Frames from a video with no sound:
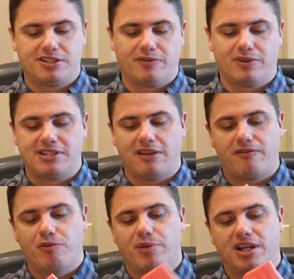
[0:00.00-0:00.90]
so if you want to save a
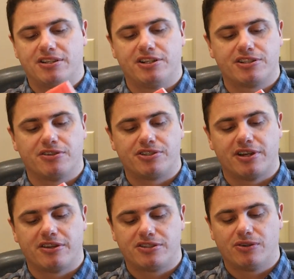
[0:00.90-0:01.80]
few bucks, you can just go
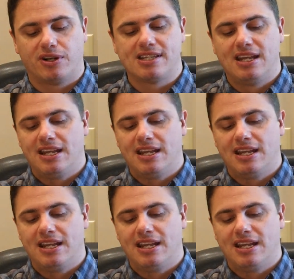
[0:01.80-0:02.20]
straight to the source.